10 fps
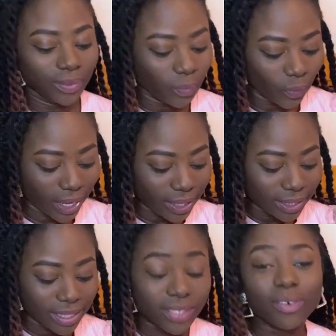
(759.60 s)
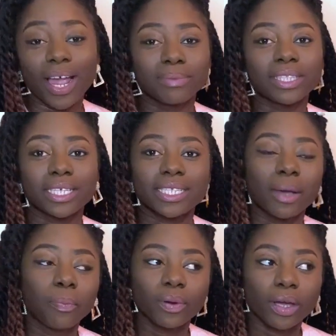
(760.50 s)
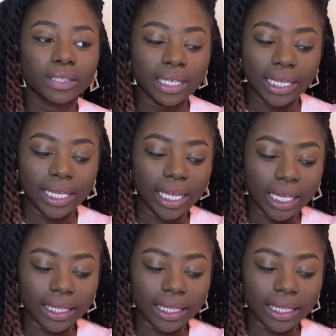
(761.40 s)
when they described this, I'll put all the link